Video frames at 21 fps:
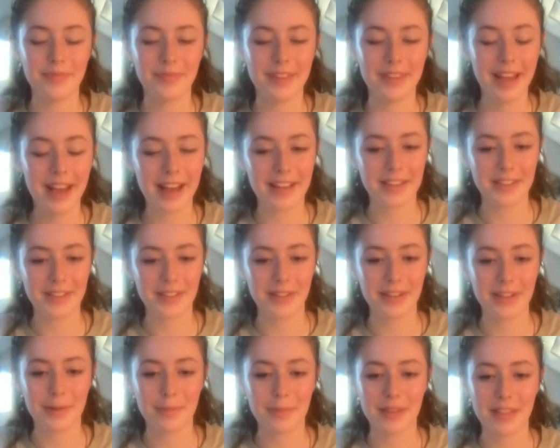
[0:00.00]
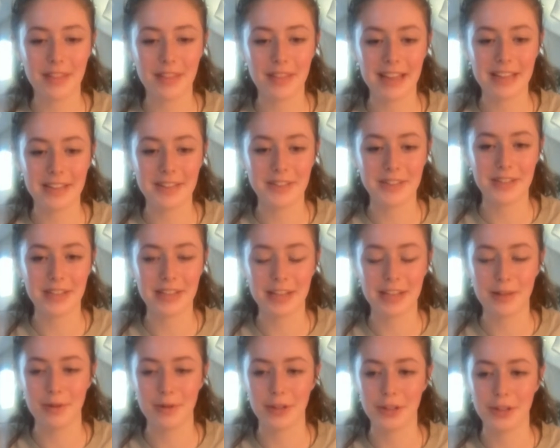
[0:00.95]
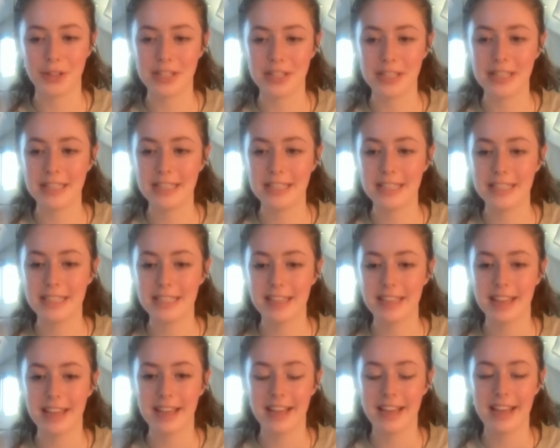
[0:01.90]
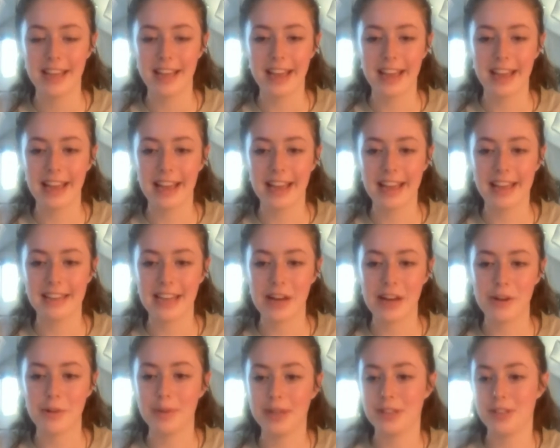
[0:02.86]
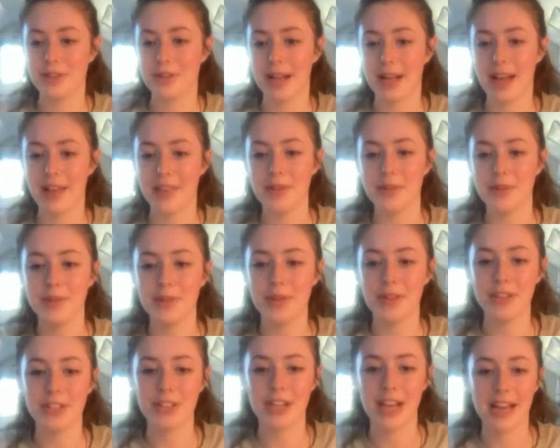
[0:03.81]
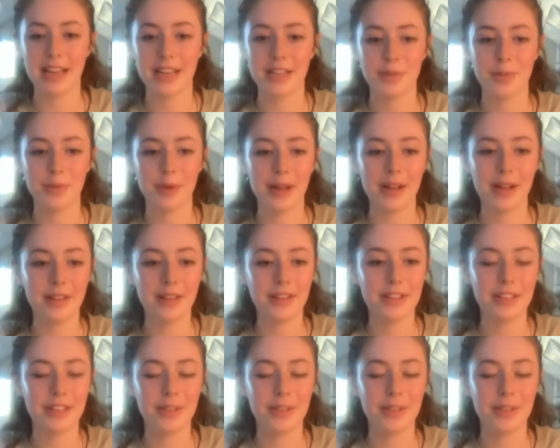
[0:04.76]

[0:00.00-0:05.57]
yeah, so I hope that that answered any questions, and I will make sure to add those to the chat as well.